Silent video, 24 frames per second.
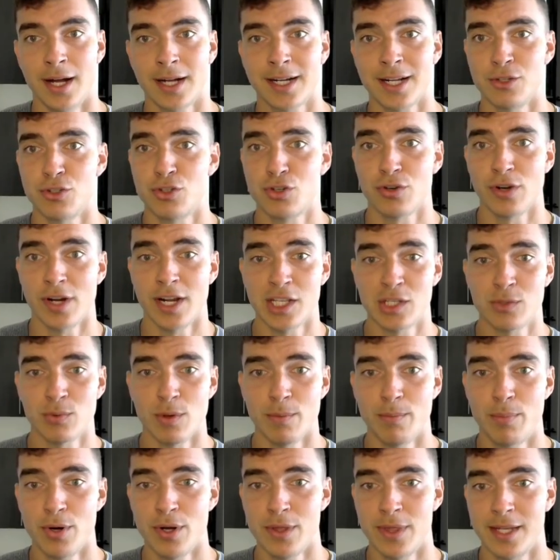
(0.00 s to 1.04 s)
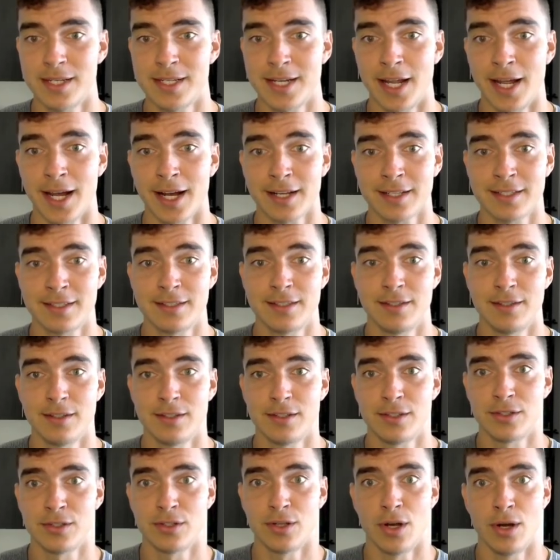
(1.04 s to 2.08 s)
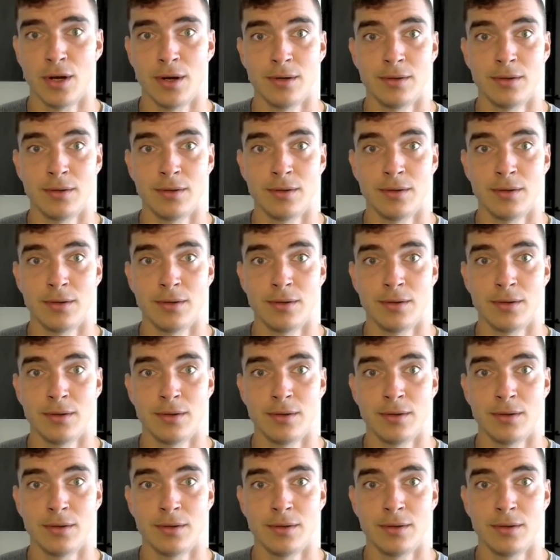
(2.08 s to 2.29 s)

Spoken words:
constraints we put in the text. So